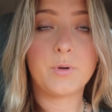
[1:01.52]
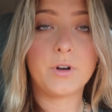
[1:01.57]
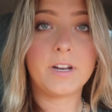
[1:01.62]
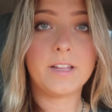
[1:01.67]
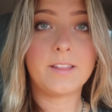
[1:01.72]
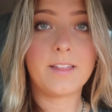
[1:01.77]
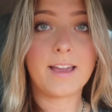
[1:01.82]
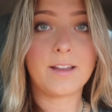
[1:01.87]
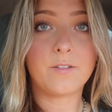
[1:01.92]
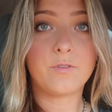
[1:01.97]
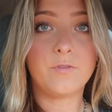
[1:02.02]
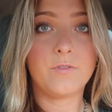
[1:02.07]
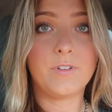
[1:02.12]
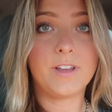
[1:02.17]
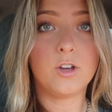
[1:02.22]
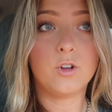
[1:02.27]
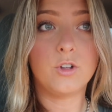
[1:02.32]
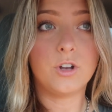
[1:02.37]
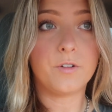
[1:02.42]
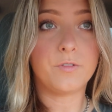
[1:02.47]
pretty like
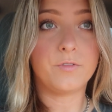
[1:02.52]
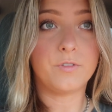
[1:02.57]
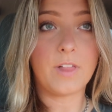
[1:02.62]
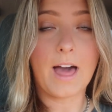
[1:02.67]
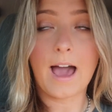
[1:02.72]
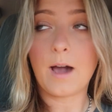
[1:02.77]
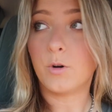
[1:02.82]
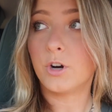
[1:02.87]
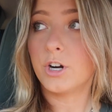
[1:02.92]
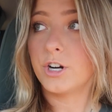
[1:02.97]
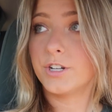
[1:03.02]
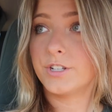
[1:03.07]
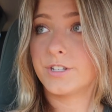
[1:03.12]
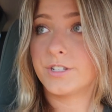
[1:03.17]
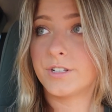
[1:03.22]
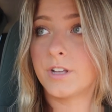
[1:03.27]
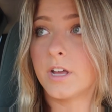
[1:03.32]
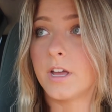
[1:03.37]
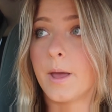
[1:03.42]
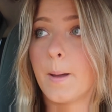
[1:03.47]
field of
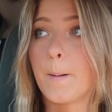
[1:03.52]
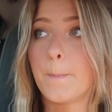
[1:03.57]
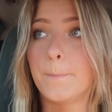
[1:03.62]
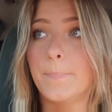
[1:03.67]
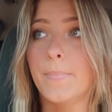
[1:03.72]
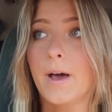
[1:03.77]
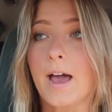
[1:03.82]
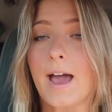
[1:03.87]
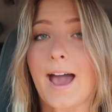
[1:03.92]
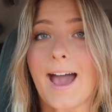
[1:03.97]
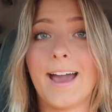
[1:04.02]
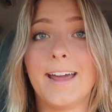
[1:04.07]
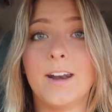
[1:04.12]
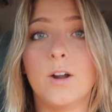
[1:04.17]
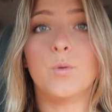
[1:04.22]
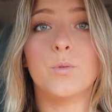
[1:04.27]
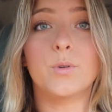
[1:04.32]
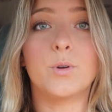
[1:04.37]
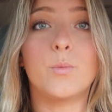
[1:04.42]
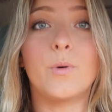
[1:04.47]
flowers, but I
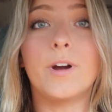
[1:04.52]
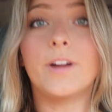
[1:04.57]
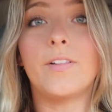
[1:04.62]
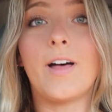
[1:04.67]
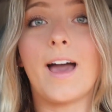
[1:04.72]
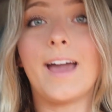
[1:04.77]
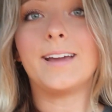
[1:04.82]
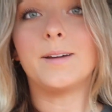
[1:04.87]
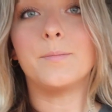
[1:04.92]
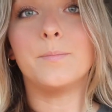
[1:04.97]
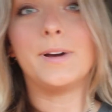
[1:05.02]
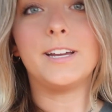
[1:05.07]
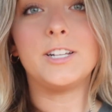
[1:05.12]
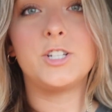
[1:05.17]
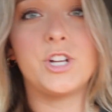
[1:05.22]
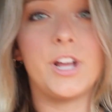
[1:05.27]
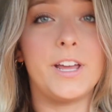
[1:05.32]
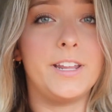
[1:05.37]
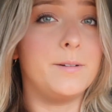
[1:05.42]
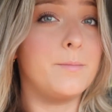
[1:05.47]
don't wanna wear like my
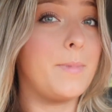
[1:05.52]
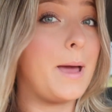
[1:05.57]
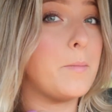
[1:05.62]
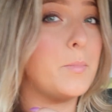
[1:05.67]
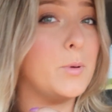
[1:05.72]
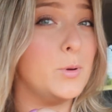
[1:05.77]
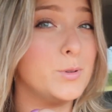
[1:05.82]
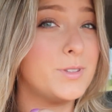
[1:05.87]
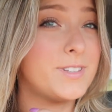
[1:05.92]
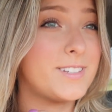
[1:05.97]
chain and my boots.